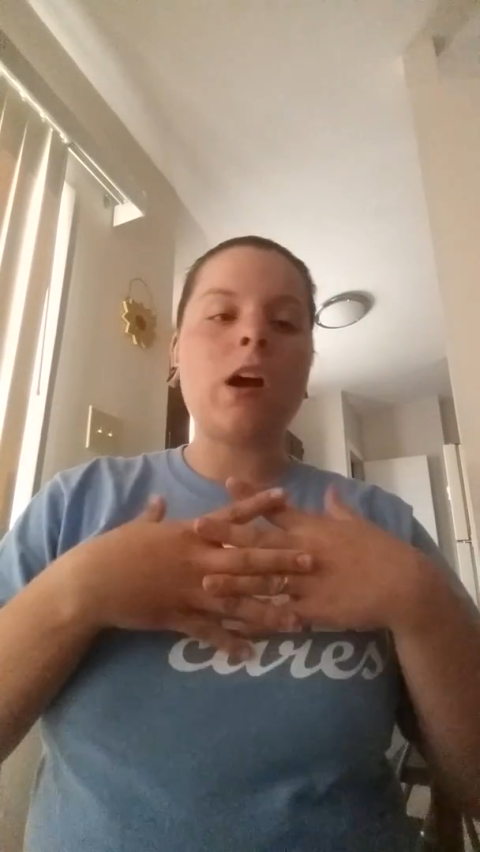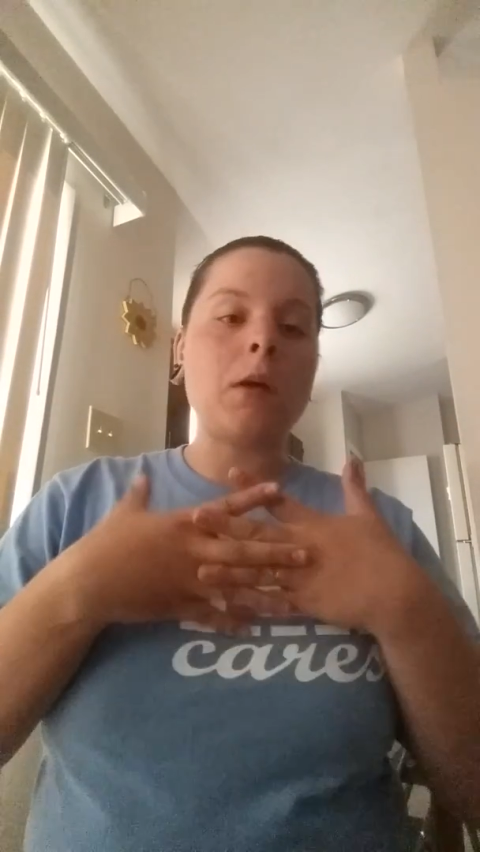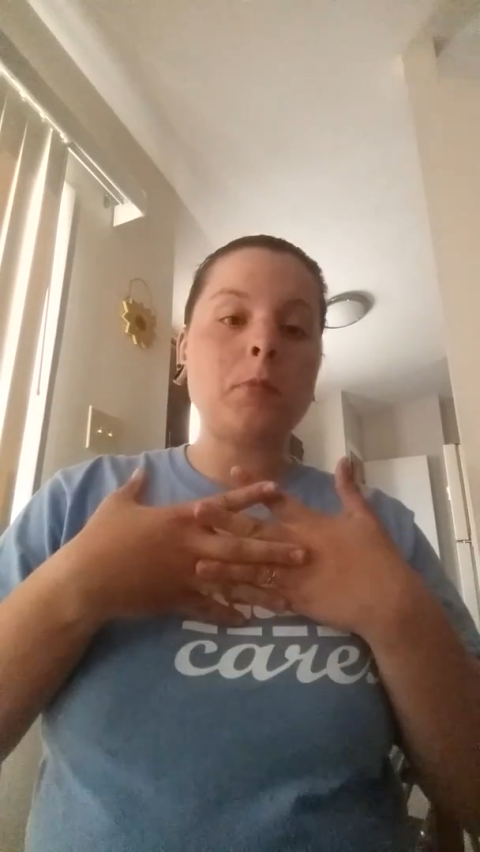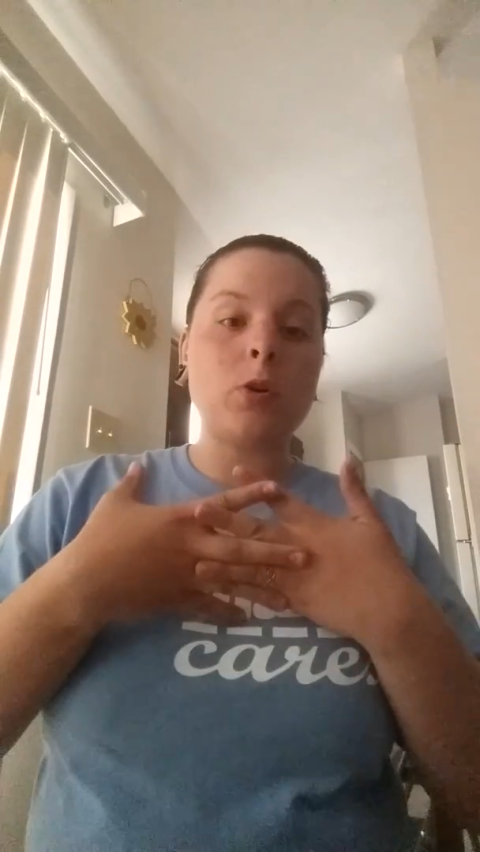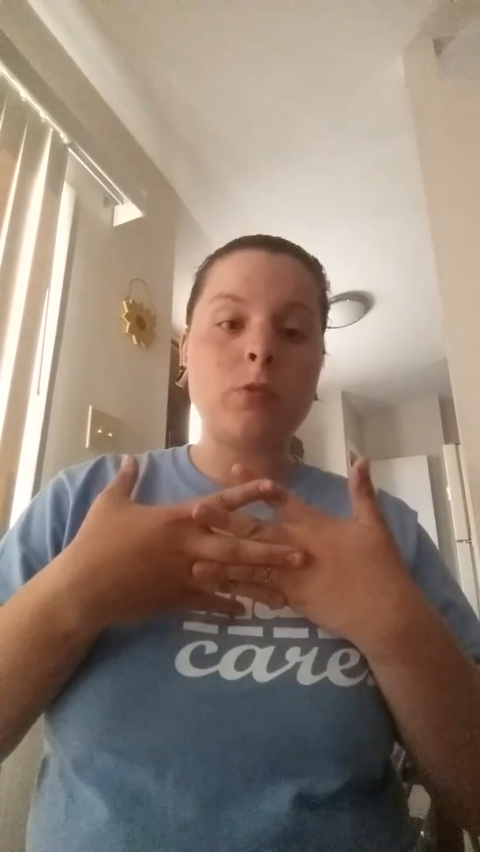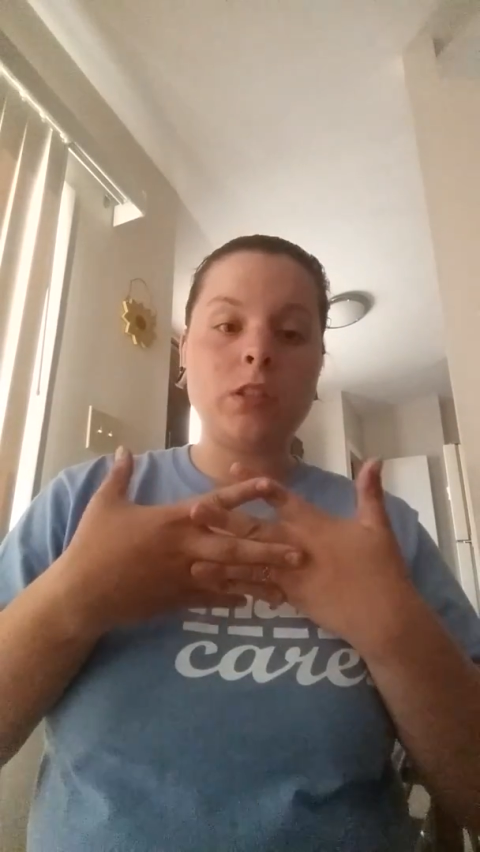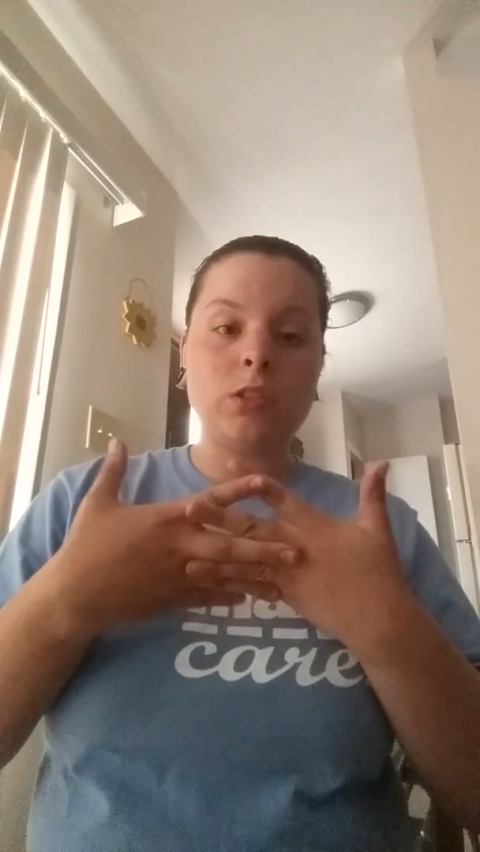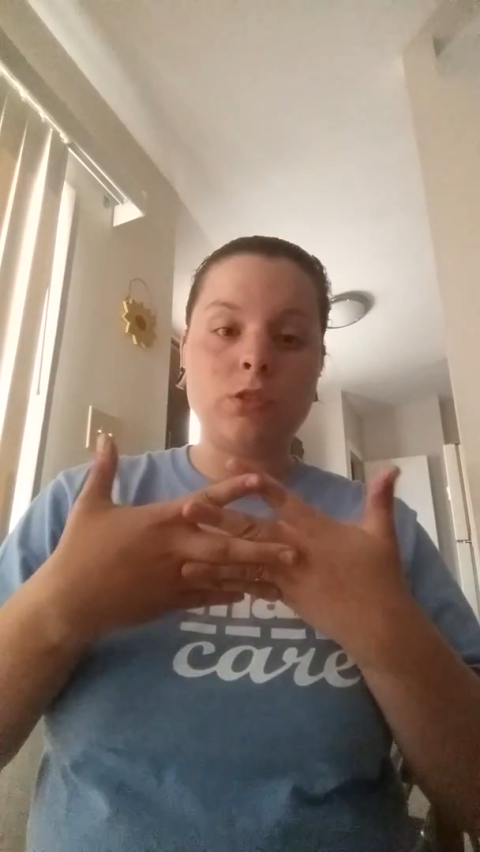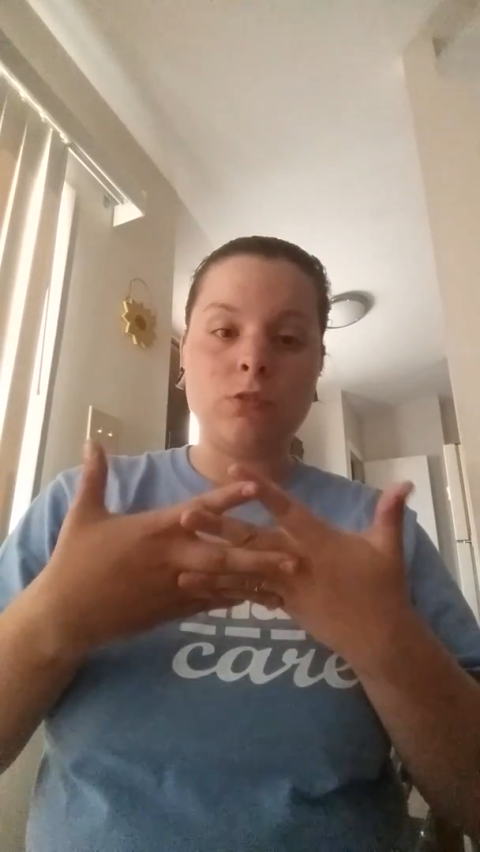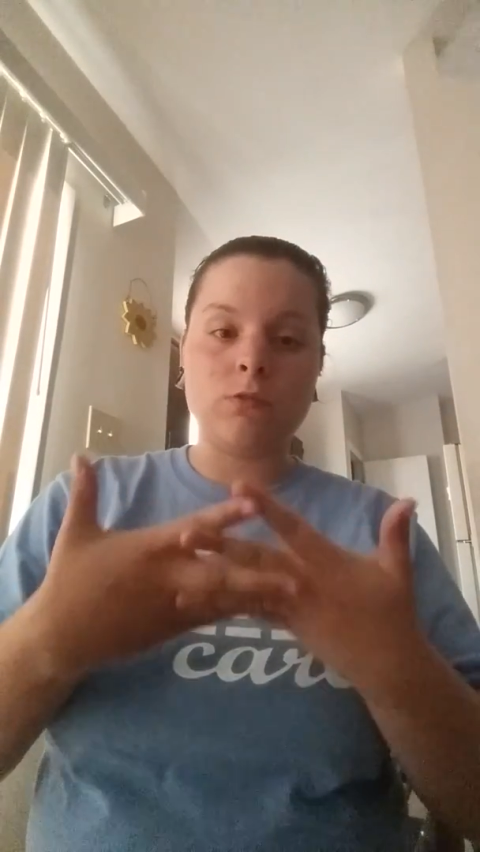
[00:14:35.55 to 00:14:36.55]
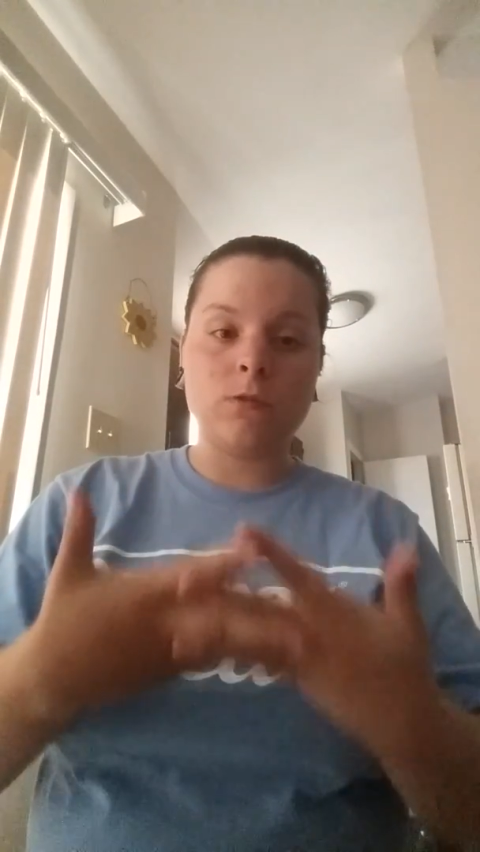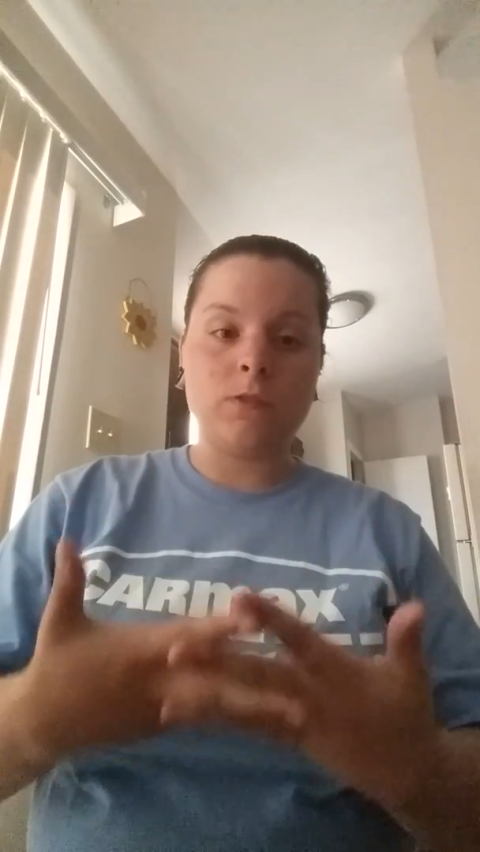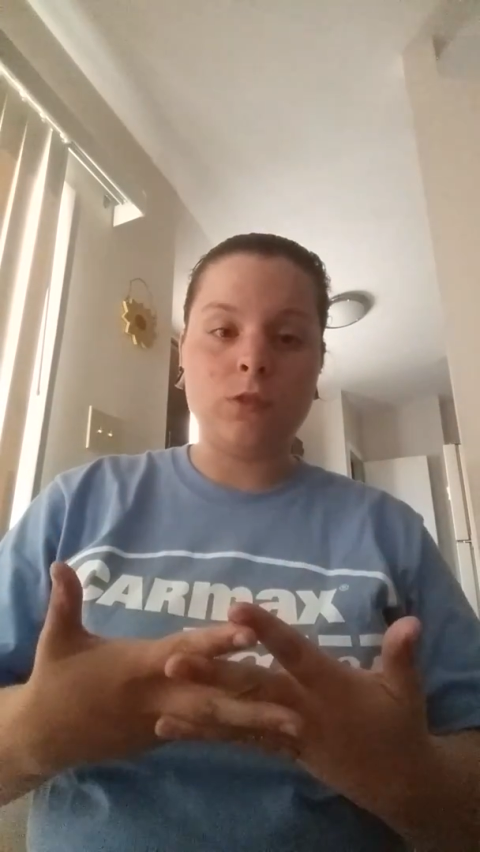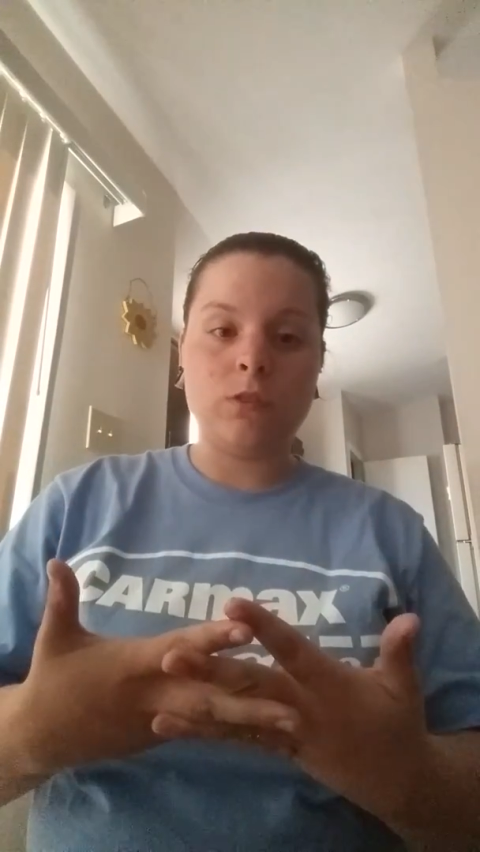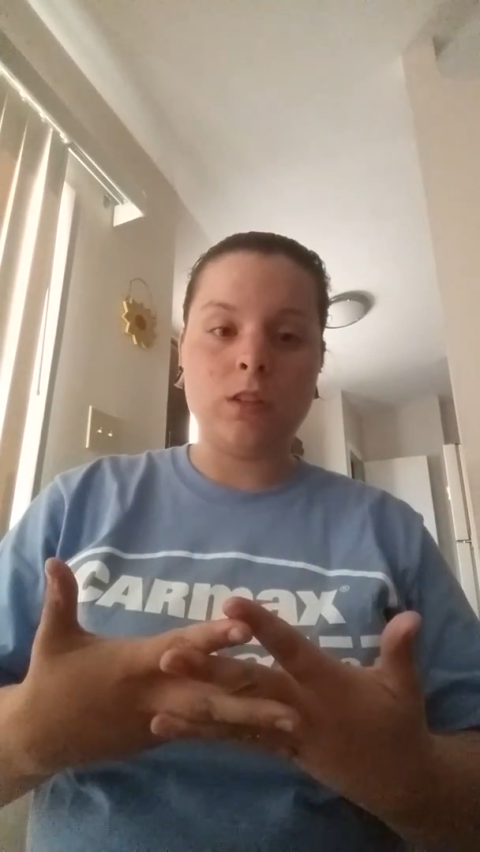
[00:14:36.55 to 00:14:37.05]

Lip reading: I'm going to review